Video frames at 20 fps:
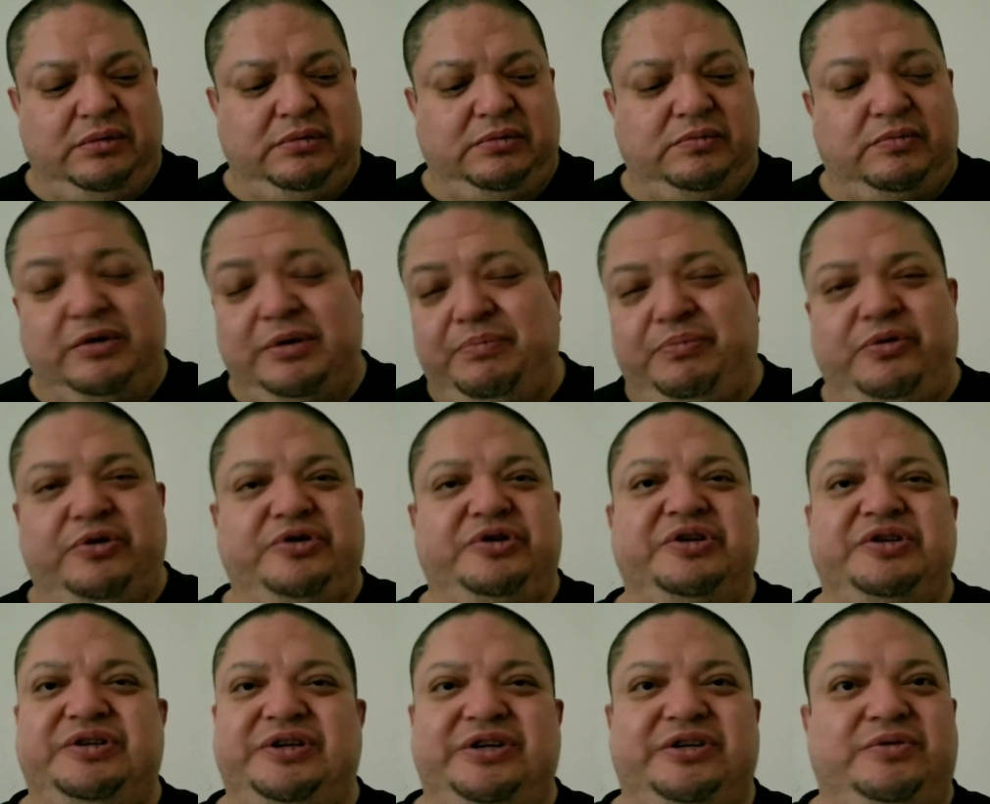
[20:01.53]
One person
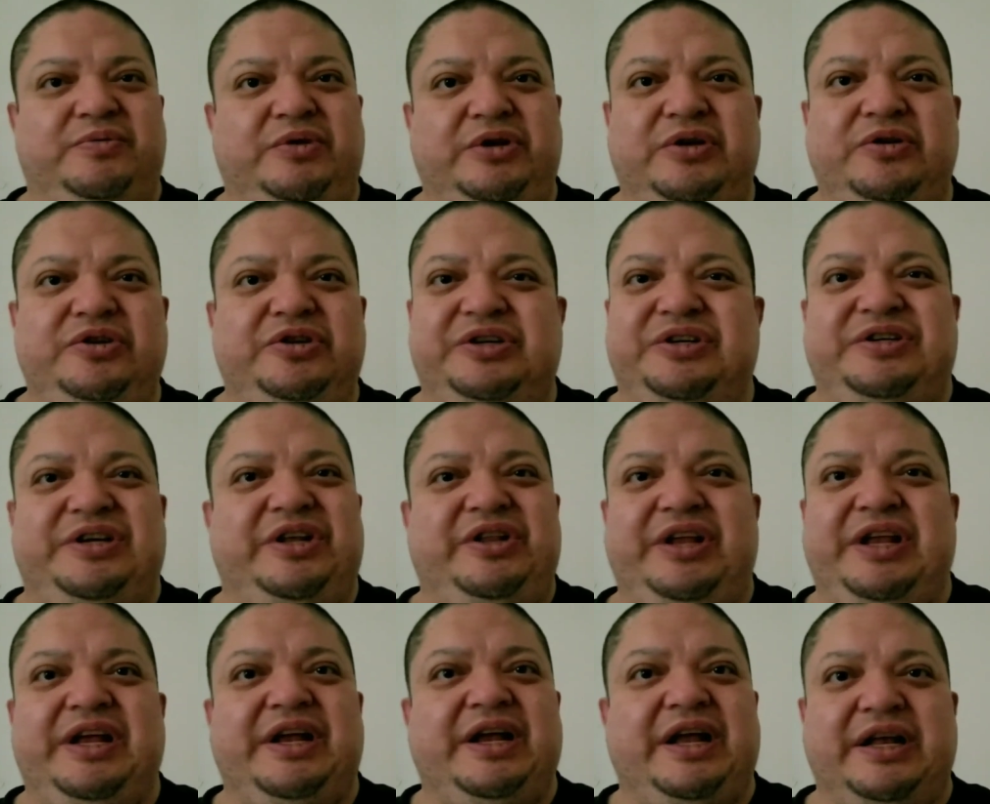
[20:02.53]
says, "Why don't you just say
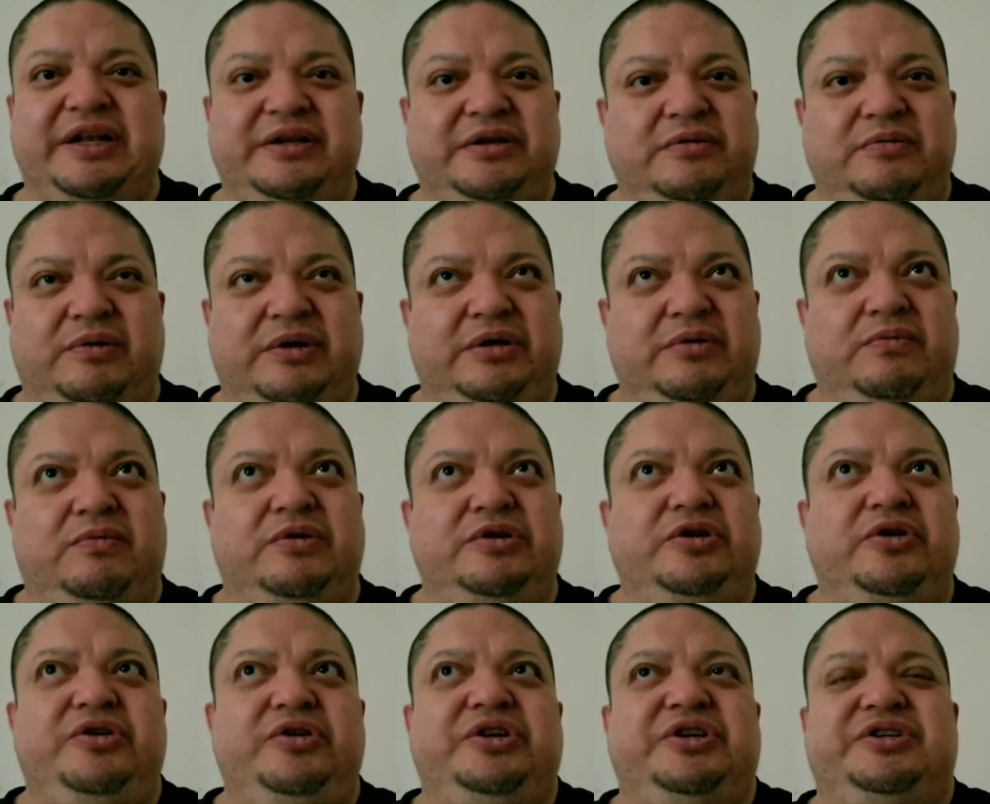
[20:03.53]
the why don't
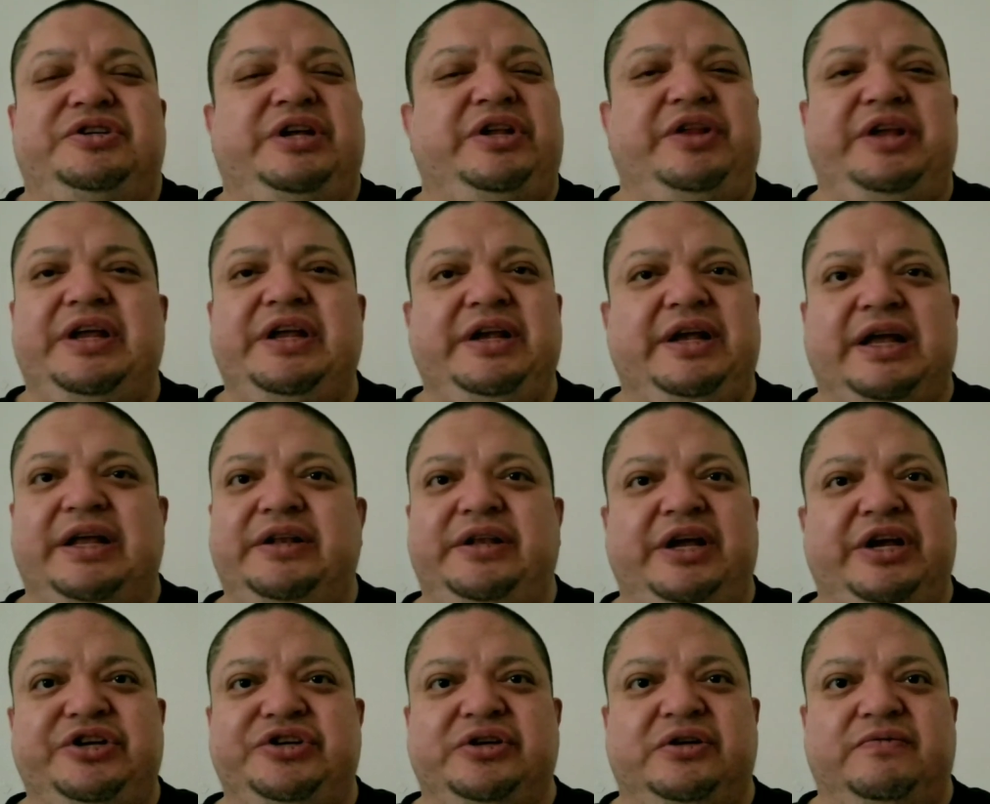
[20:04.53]
you just say the
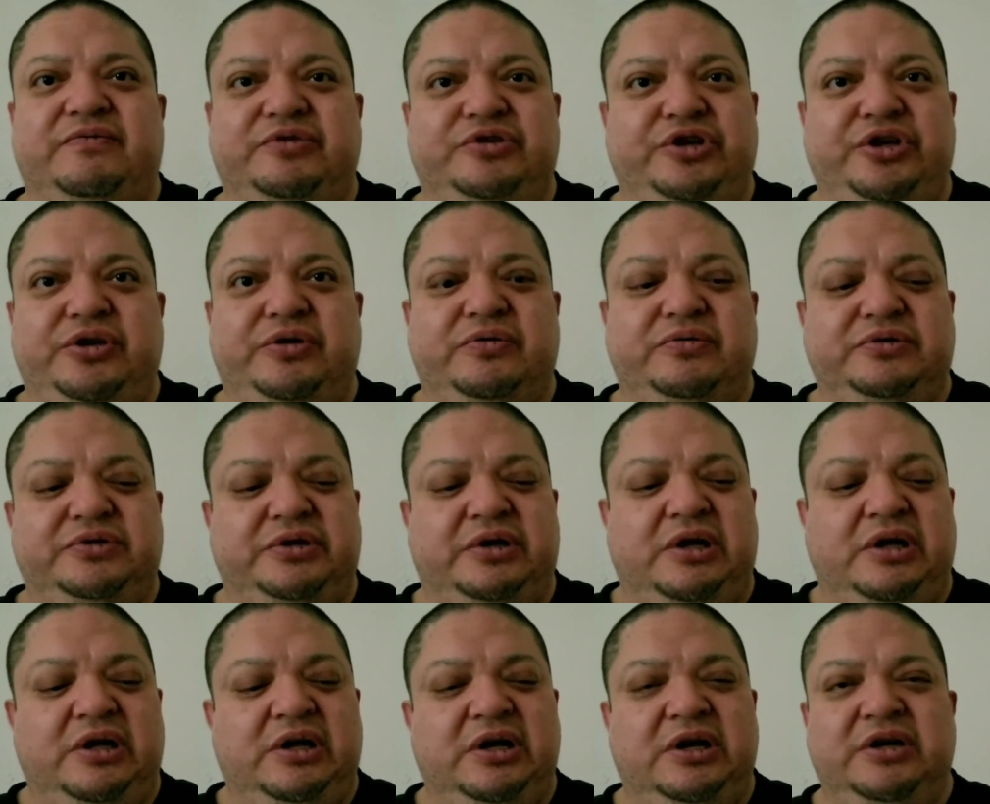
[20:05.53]
incantation of what you use
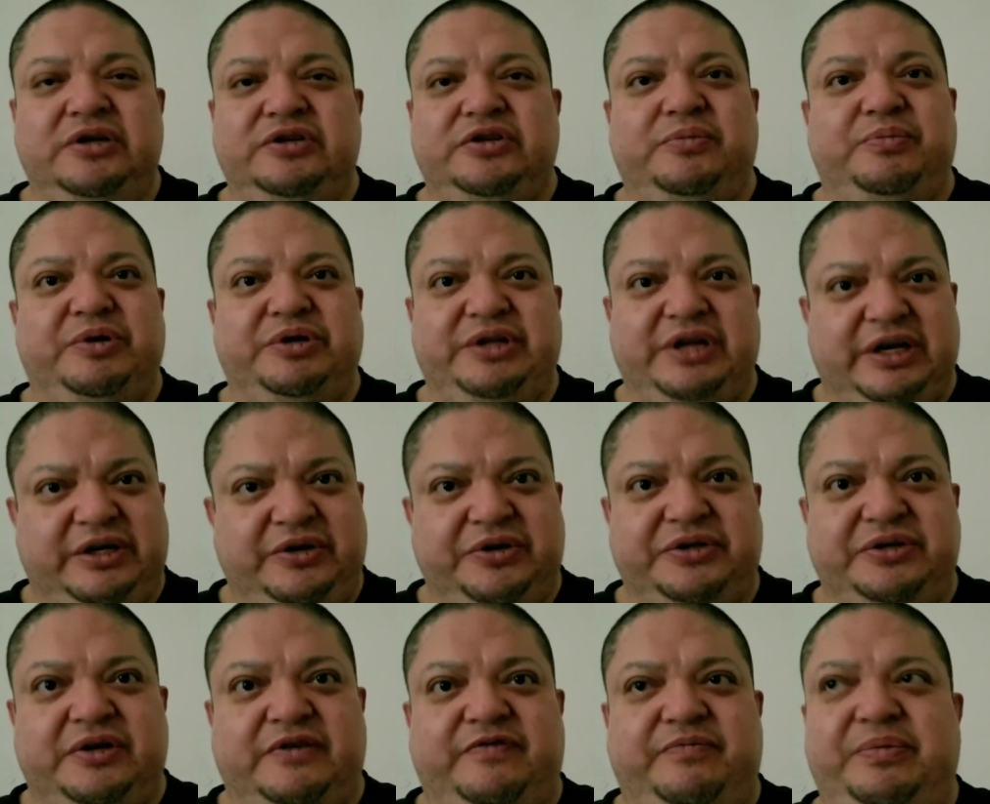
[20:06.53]
to protect
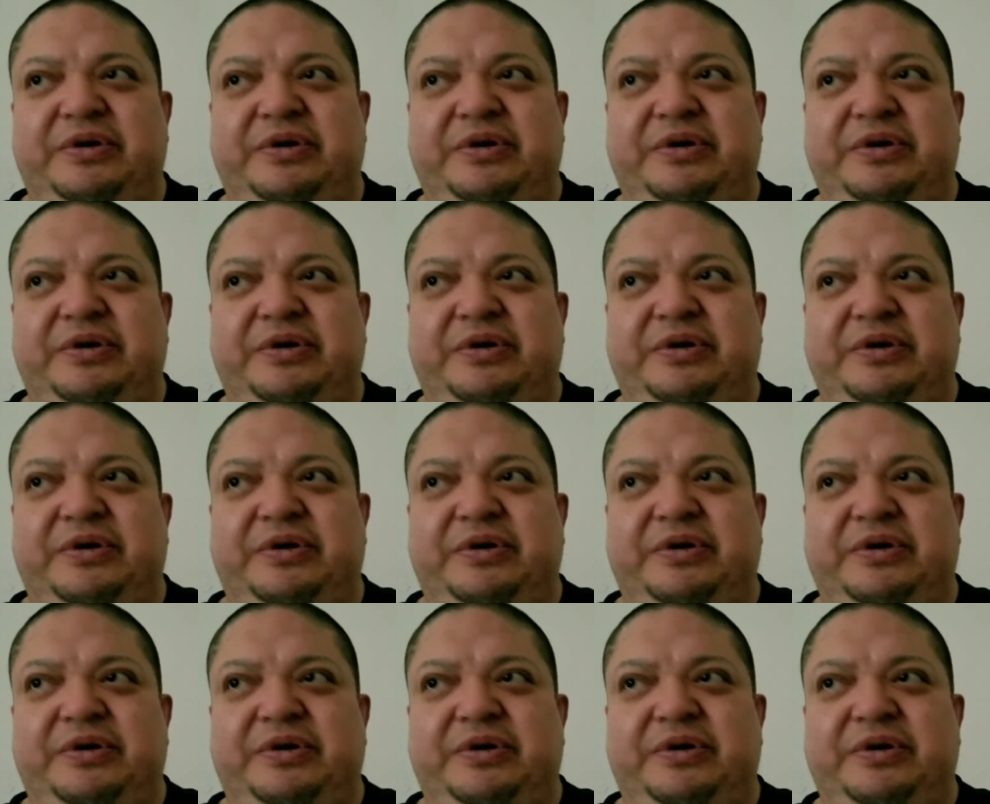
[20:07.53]
yourself?